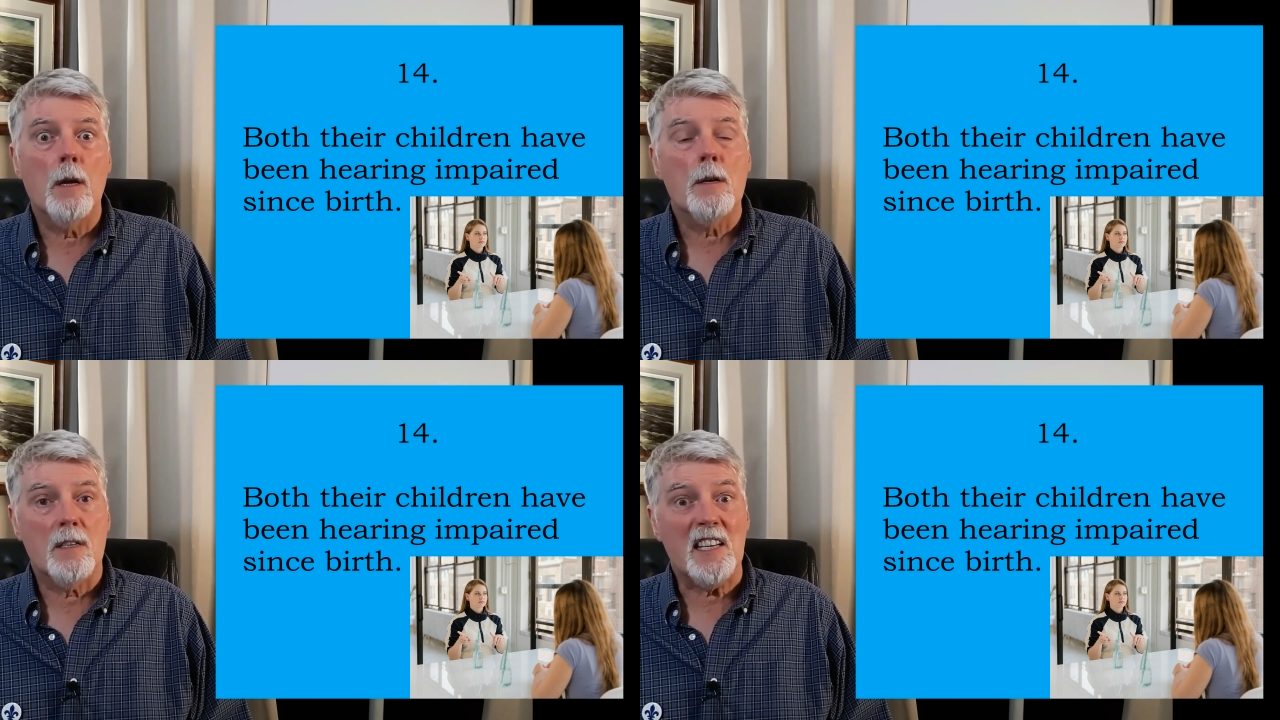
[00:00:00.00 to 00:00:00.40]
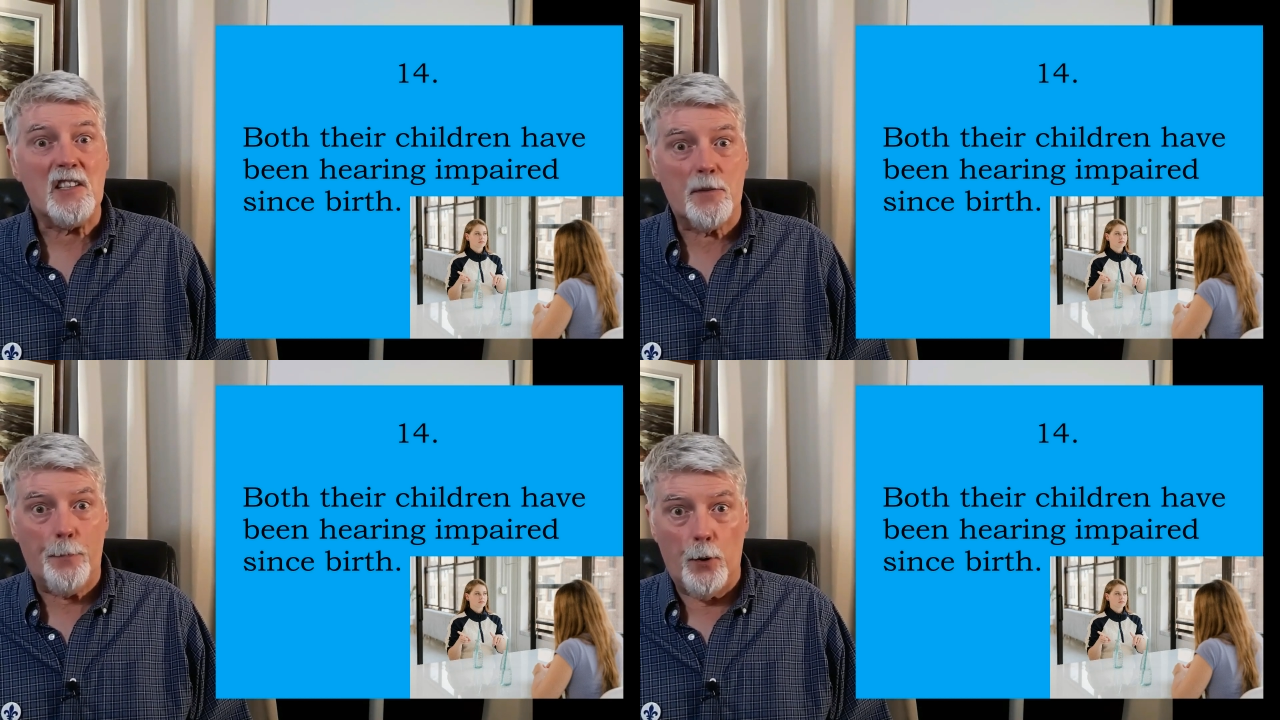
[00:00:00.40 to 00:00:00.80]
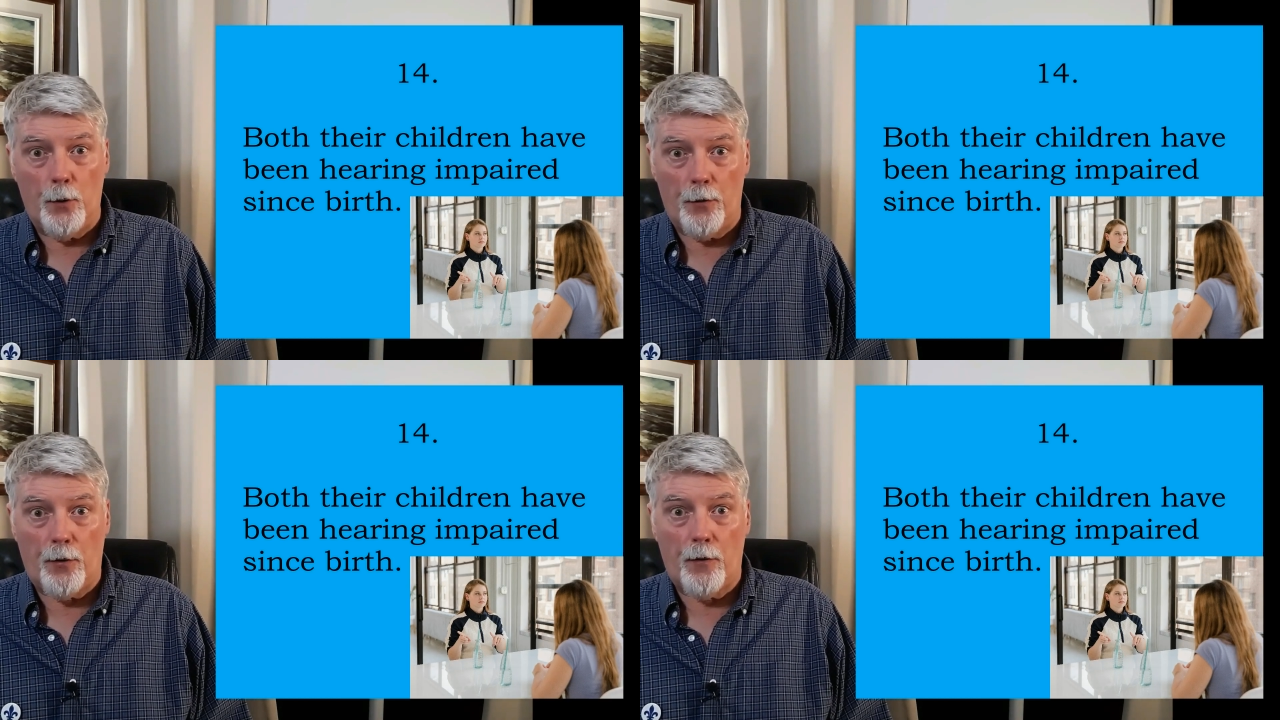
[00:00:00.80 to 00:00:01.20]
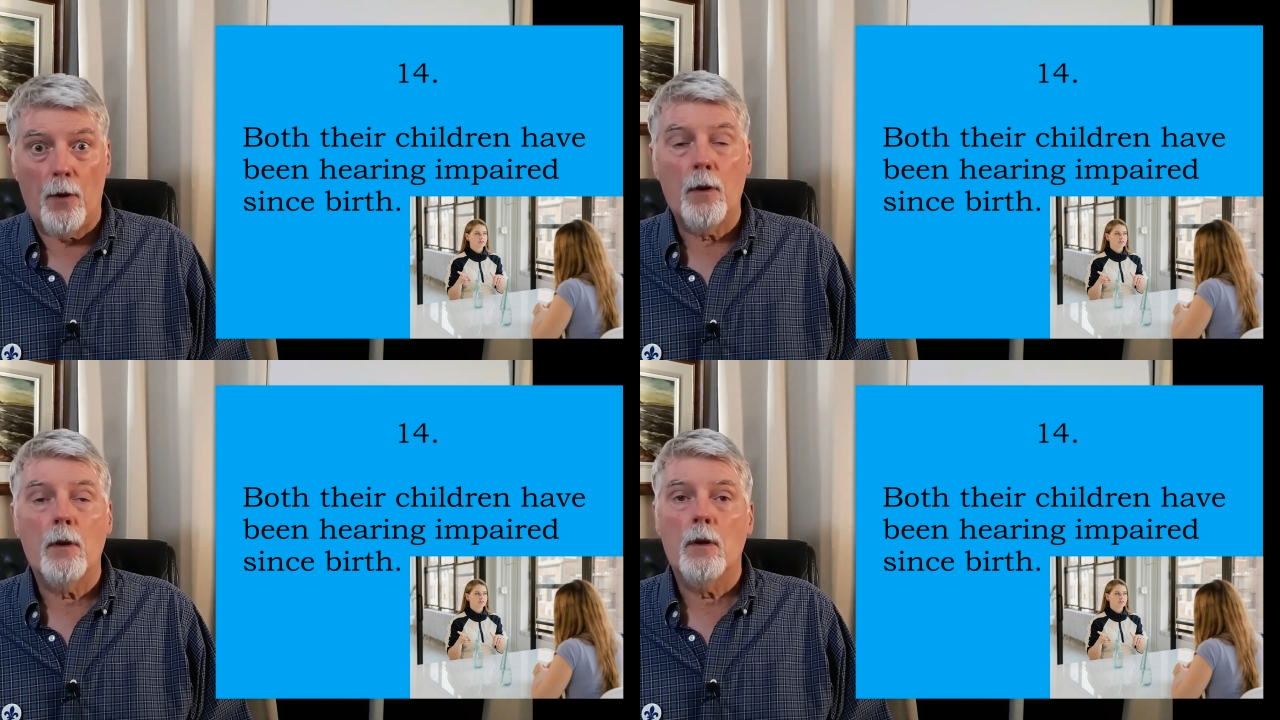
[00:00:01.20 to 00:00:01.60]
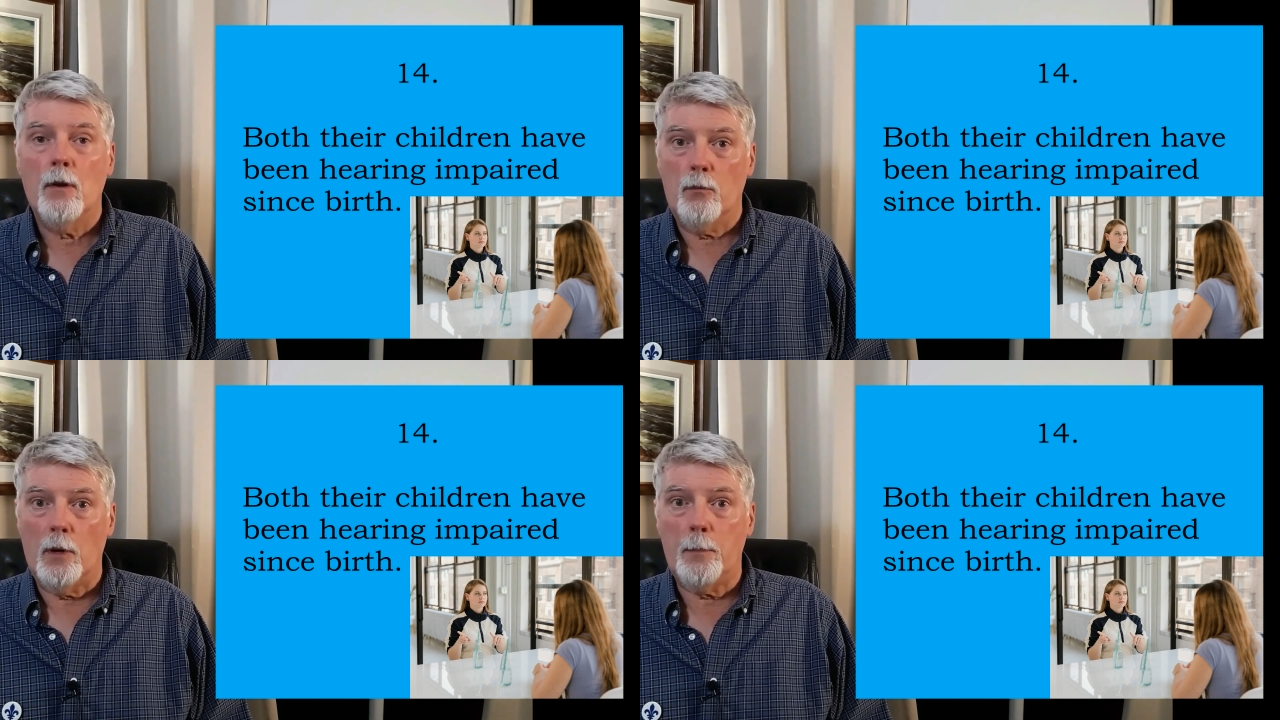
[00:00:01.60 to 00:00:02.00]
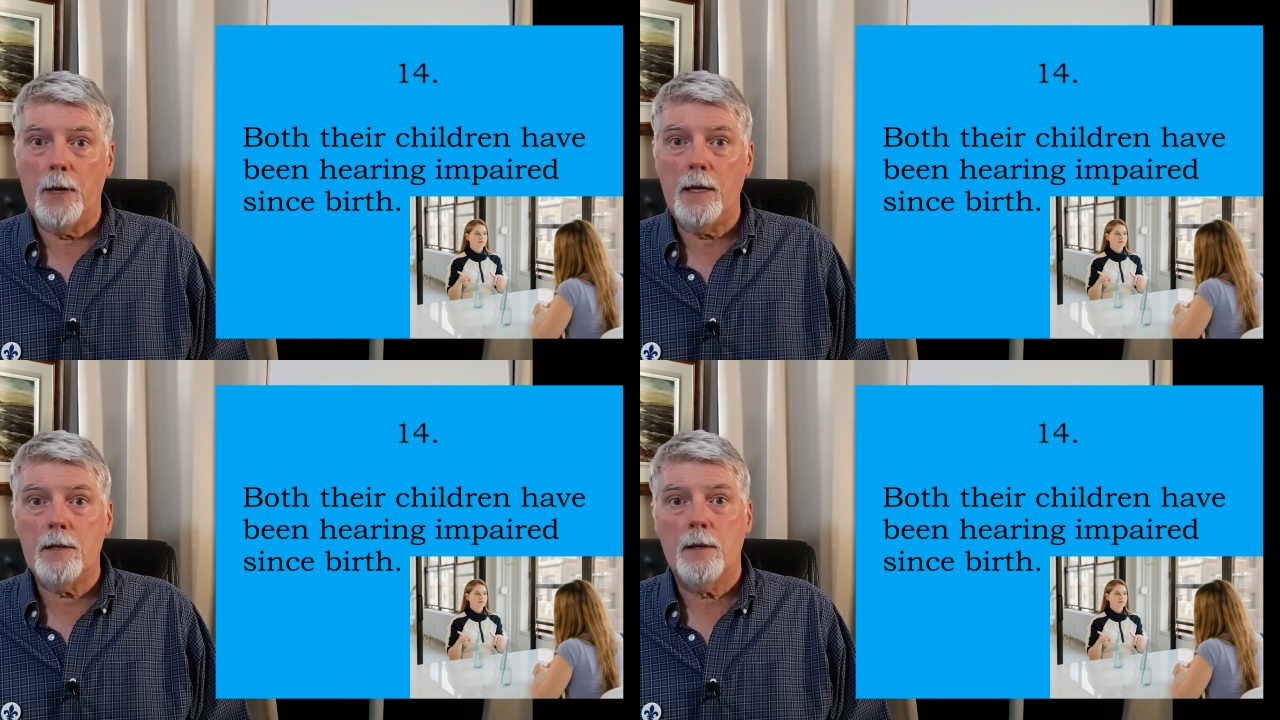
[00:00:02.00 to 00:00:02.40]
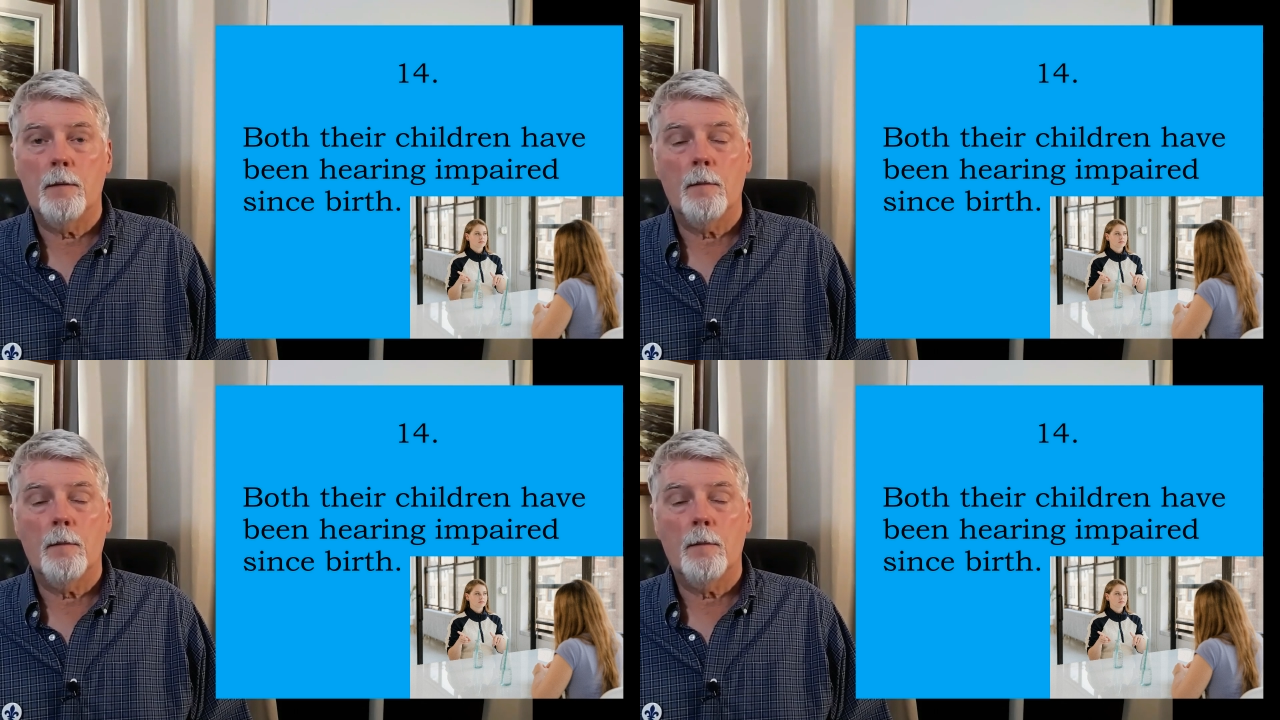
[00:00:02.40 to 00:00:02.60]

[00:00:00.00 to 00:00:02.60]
since birth. Repeat.